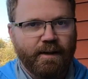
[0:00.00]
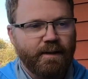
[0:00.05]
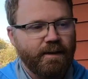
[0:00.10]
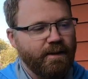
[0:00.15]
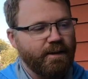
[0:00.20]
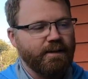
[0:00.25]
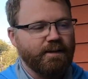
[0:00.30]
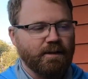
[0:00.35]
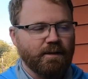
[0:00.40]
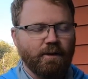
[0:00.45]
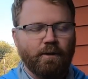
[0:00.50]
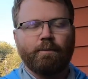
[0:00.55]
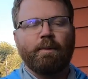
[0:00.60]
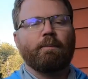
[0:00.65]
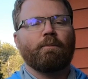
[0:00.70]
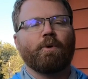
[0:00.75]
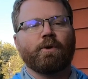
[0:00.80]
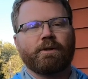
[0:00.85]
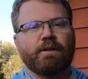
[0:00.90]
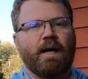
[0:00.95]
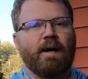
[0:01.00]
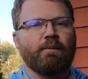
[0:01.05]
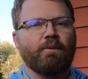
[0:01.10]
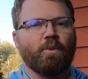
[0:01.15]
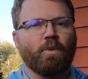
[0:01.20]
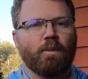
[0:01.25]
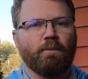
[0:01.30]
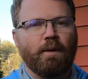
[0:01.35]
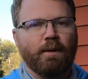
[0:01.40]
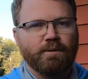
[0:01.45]
He needs a little bit more time to
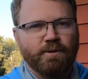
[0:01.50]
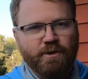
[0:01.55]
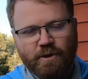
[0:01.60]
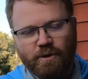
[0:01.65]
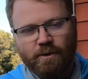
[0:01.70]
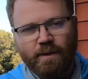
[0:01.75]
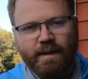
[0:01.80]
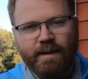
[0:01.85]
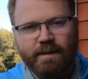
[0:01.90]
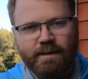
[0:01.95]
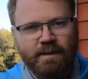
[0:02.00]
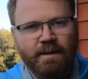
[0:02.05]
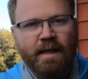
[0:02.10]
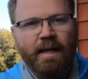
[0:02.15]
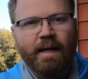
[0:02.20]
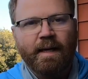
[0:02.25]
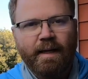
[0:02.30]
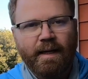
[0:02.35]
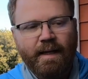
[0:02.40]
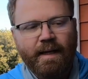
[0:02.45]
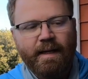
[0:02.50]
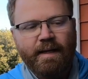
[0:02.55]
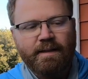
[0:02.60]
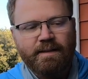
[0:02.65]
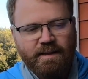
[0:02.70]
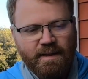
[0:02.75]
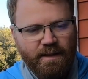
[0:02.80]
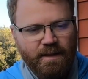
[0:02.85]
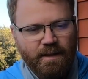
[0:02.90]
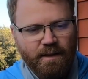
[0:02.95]
warm up, so they're eating
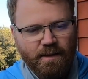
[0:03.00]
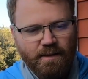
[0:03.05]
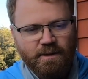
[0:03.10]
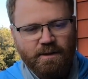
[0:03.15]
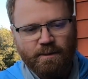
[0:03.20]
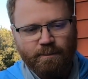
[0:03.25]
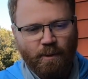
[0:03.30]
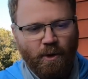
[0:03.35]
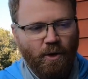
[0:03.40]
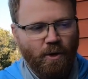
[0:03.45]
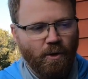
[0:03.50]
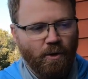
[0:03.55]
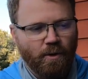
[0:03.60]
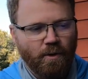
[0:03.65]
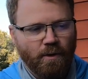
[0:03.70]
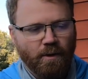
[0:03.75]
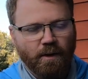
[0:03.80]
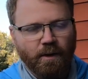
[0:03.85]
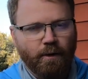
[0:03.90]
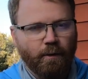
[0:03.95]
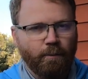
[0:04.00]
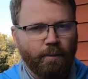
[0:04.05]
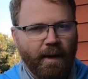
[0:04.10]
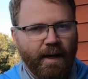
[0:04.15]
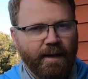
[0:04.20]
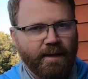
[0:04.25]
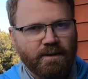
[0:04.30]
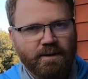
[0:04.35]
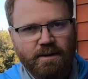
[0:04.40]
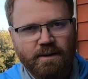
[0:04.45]
easy, small, little
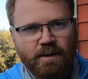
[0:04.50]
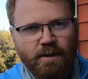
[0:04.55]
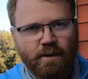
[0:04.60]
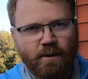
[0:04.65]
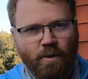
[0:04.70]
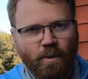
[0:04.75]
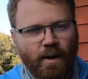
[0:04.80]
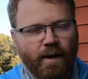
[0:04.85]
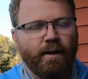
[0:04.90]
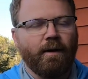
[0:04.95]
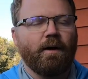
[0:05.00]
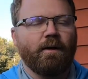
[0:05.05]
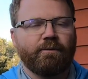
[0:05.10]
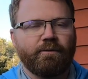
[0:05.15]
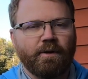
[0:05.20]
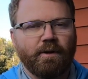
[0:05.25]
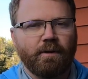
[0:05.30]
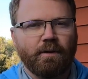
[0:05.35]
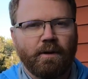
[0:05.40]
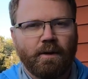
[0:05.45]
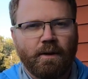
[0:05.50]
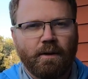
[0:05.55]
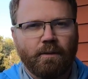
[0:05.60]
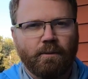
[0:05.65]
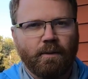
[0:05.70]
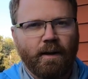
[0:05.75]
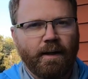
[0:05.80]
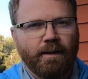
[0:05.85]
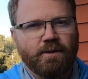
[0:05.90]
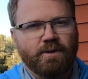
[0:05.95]
baits quite often,
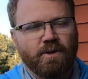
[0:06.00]
right?